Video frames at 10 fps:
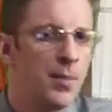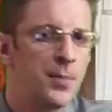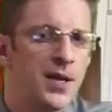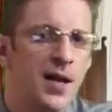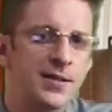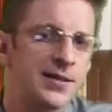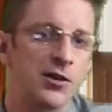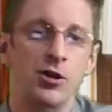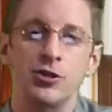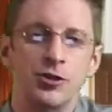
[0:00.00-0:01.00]
But because
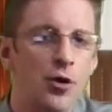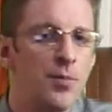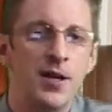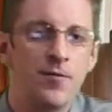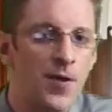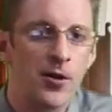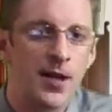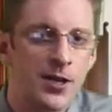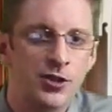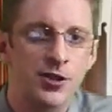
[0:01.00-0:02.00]
there are so many
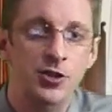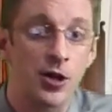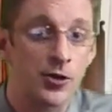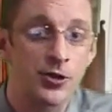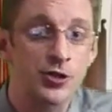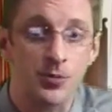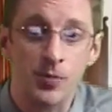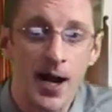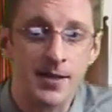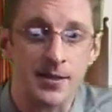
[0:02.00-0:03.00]
variations on
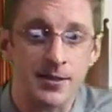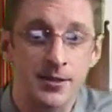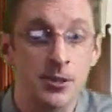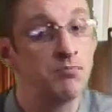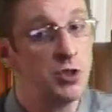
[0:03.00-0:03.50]
Christian practice,